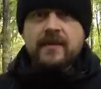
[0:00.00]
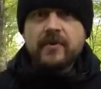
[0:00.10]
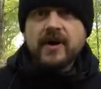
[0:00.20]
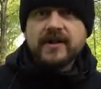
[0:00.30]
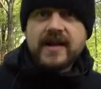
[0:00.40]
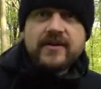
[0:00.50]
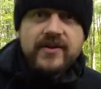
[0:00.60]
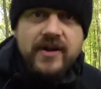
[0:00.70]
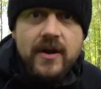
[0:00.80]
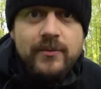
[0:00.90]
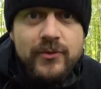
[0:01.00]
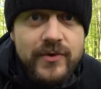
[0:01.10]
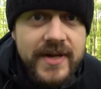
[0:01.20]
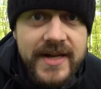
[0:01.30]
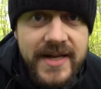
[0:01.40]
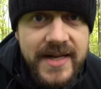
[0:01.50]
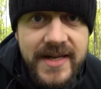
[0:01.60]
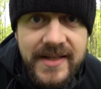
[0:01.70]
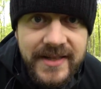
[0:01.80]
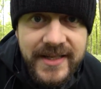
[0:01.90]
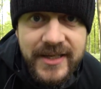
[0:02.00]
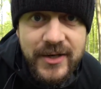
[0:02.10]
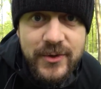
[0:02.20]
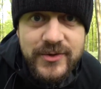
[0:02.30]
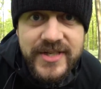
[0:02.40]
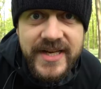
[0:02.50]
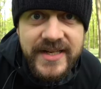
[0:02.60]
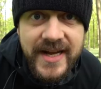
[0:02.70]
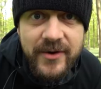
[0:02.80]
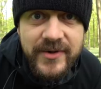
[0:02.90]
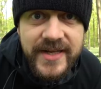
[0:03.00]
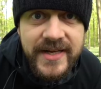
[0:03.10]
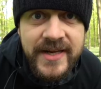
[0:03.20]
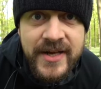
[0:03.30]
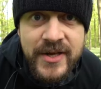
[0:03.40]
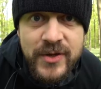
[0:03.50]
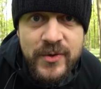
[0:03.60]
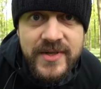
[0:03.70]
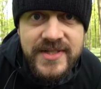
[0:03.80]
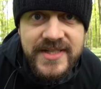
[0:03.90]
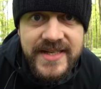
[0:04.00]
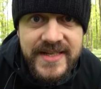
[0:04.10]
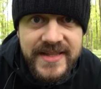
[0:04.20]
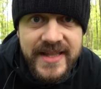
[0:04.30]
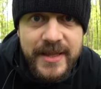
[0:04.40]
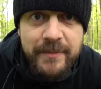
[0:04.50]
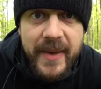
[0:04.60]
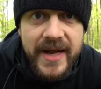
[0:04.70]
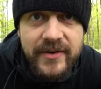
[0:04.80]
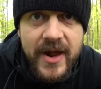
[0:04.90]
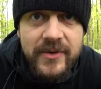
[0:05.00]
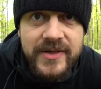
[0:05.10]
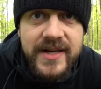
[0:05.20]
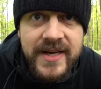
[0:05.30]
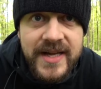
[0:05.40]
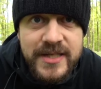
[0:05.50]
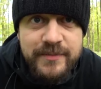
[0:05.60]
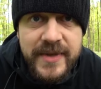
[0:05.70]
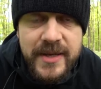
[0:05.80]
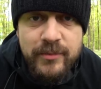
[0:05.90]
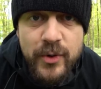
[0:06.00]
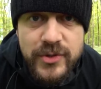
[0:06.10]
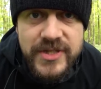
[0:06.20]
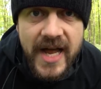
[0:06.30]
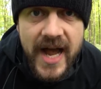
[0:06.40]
But if I come really close down here, you can see that the background is being pushed